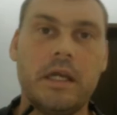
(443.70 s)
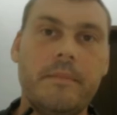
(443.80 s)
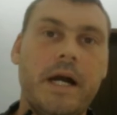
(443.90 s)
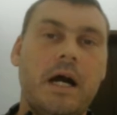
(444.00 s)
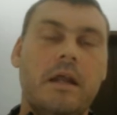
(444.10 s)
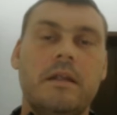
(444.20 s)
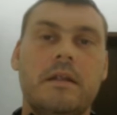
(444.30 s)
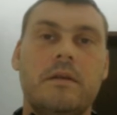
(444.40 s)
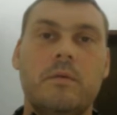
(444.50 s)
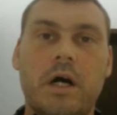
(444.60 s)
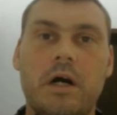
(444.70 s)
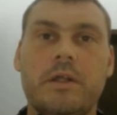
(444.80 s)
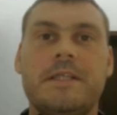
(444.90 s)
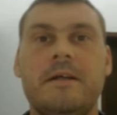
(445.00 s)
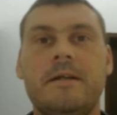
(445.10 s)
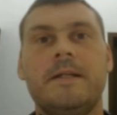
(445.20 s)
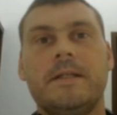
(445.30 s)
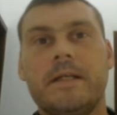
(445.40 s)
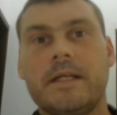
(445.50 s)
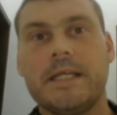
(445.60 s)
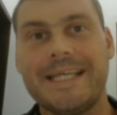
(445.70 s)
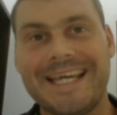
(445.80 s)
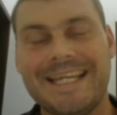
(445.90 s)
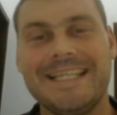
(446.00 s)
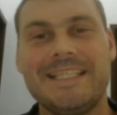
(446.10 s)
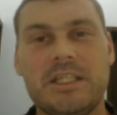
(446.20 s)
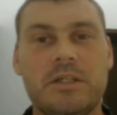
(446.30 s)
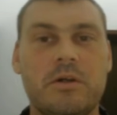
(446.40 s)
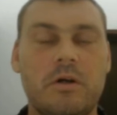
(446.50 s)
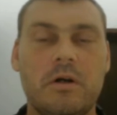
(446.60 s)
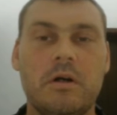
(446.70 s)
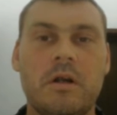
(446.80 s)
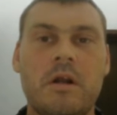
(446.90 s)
about the wealth, getting to your